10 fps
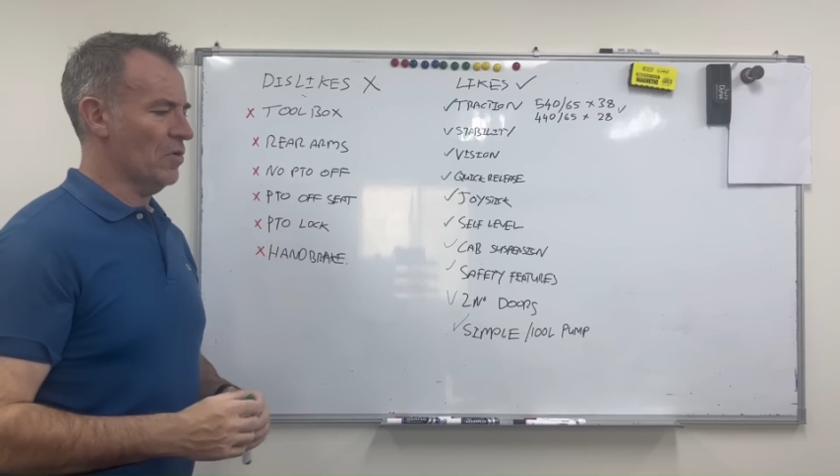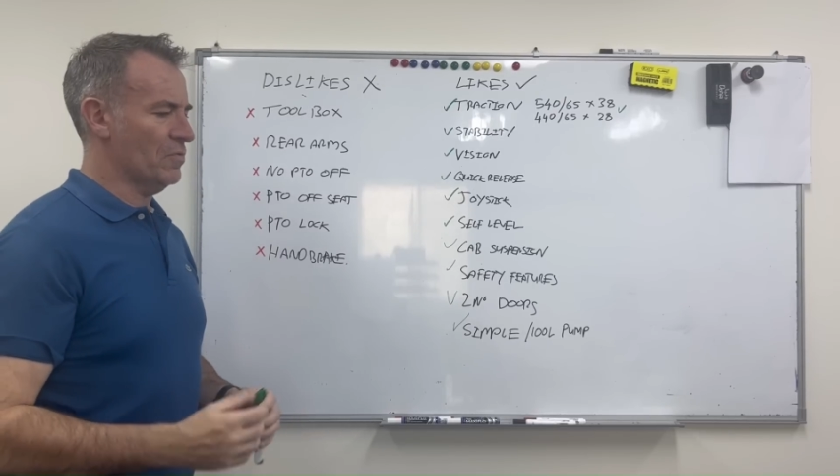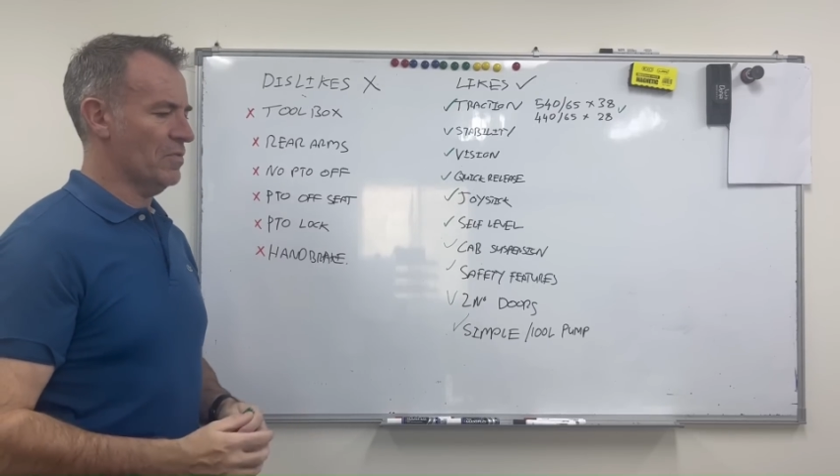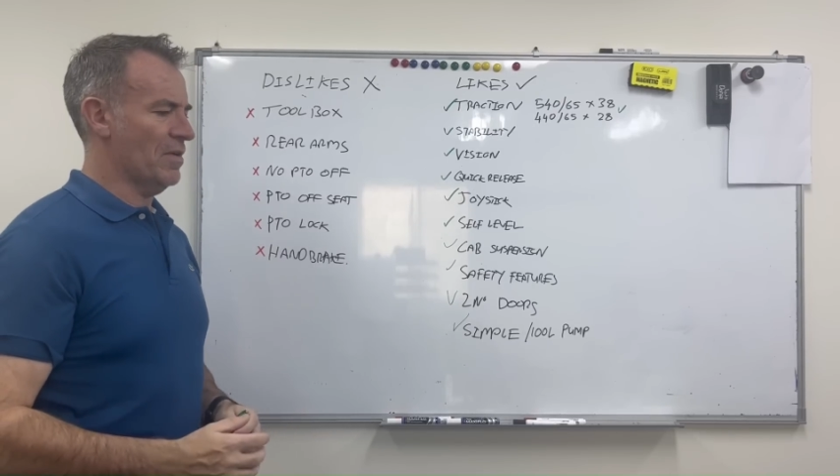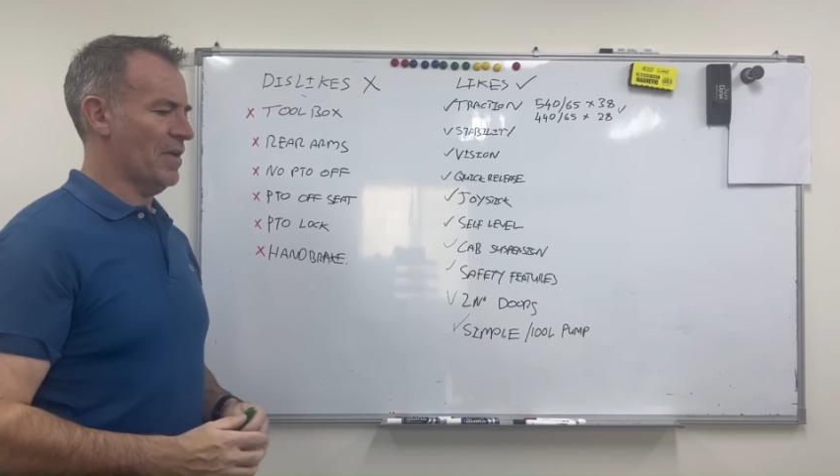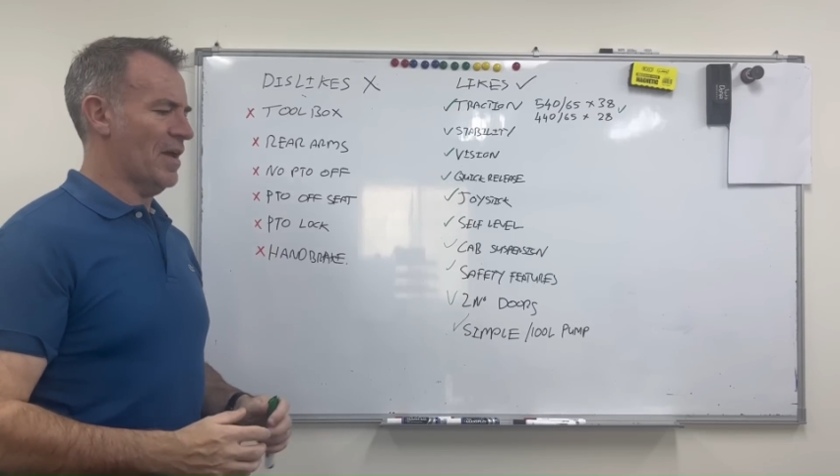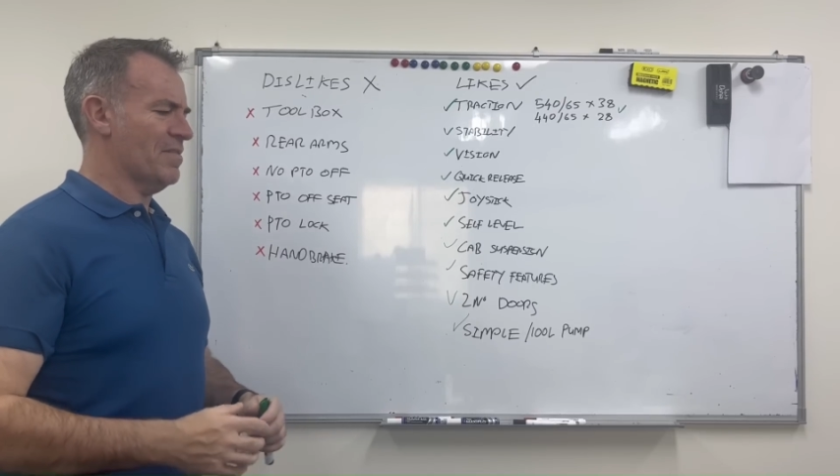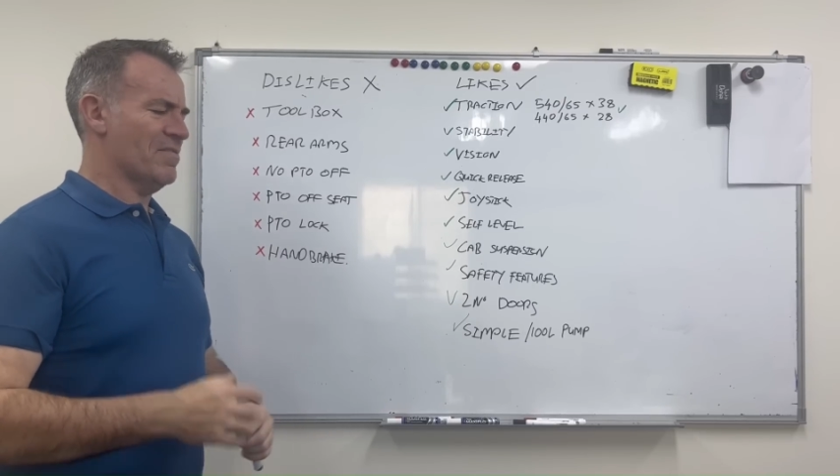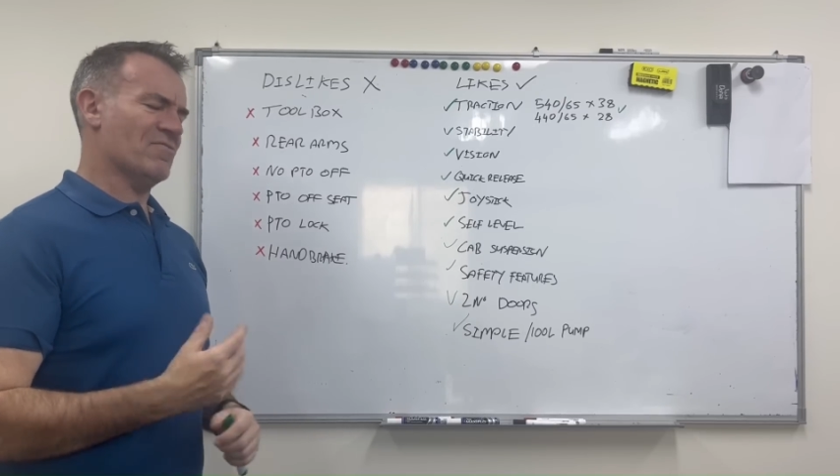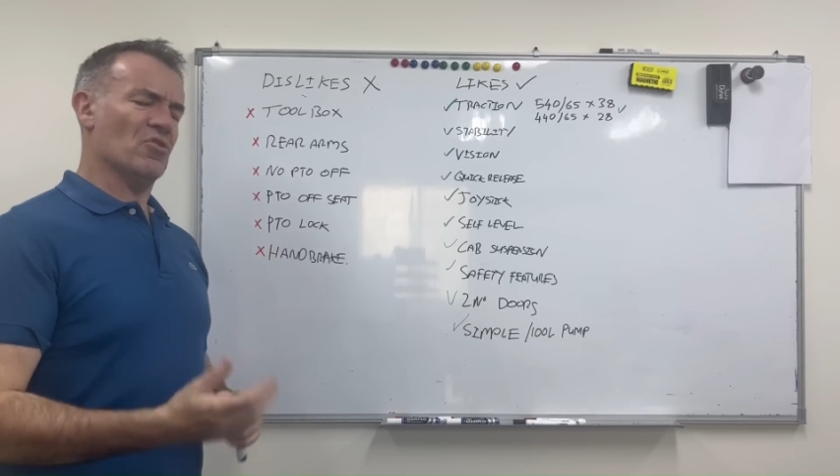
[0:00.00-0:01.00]

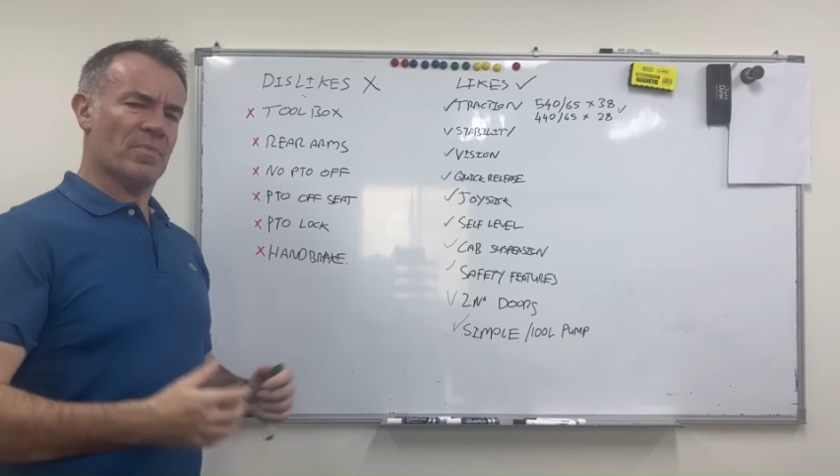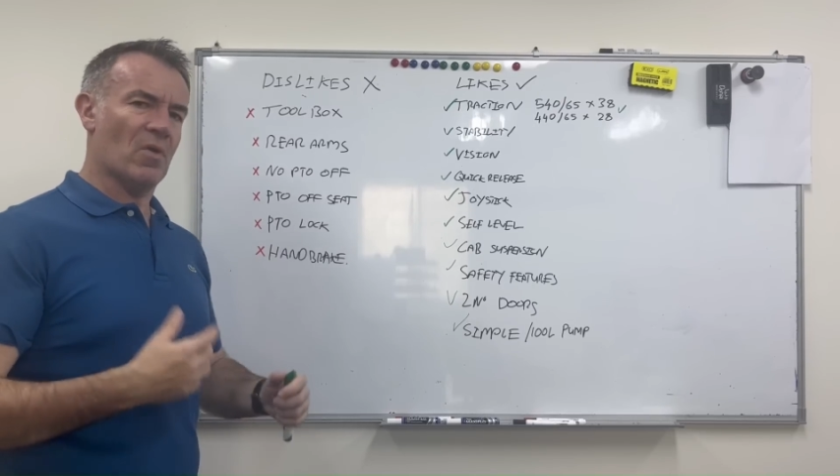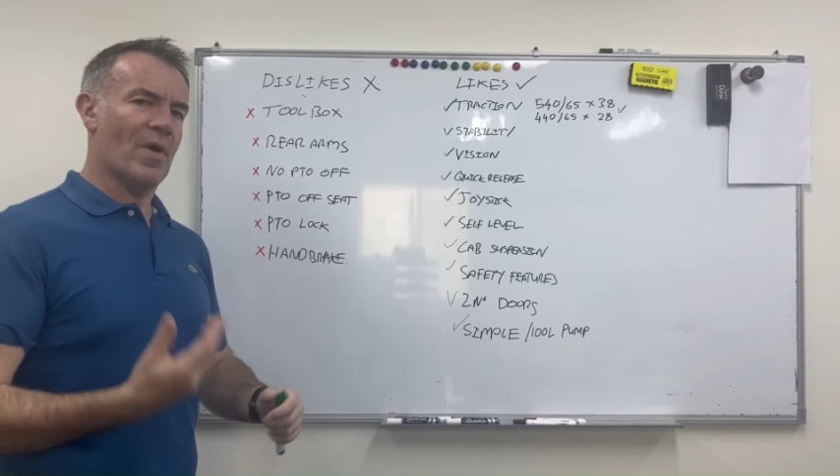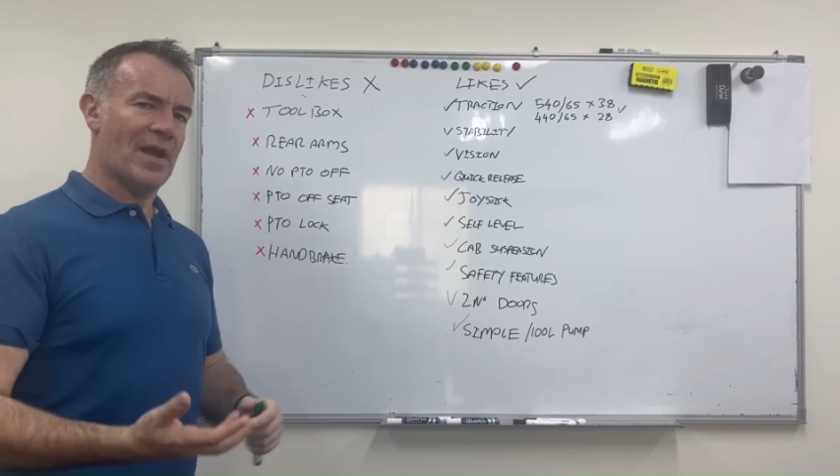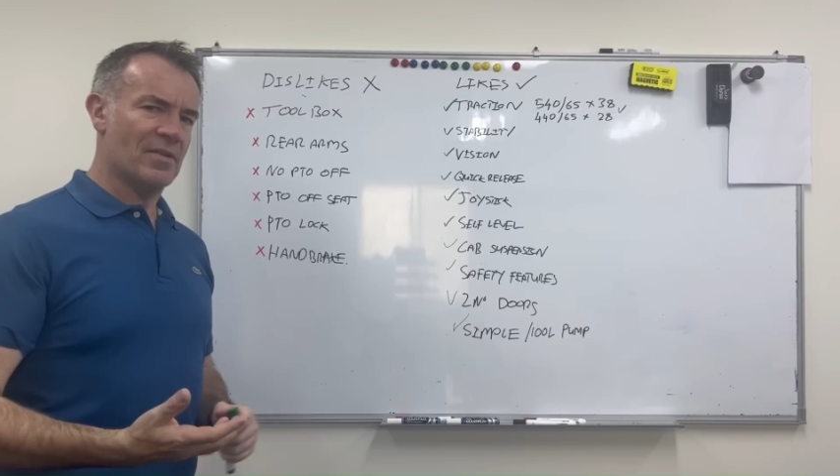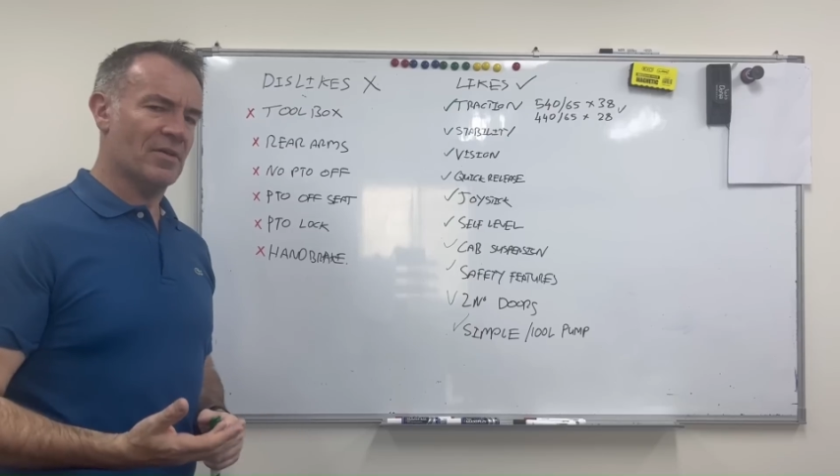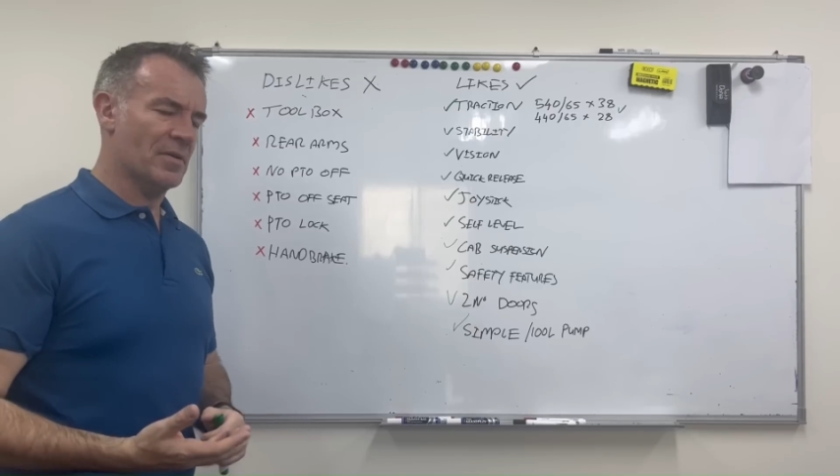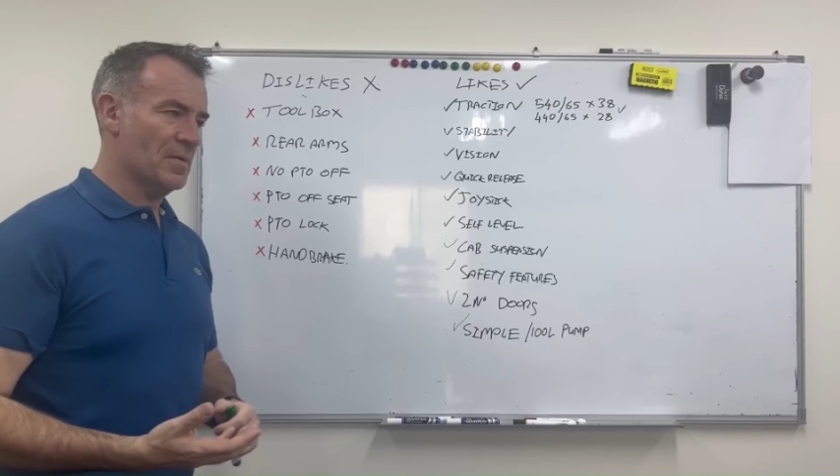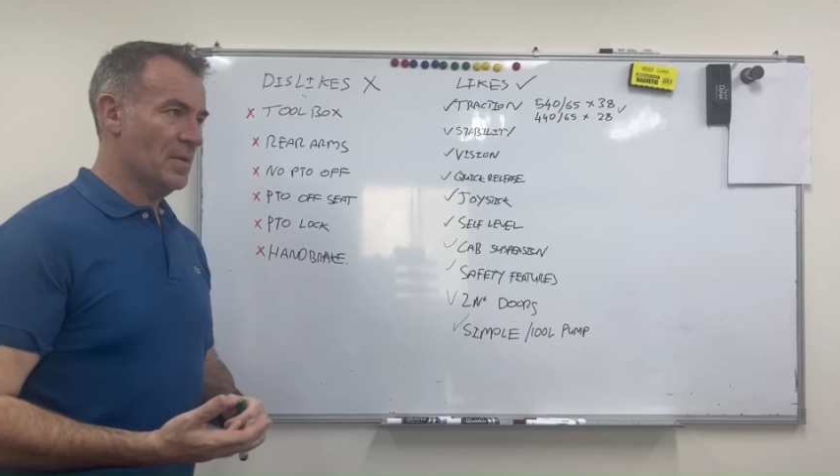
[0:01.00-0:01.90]
it took me a while to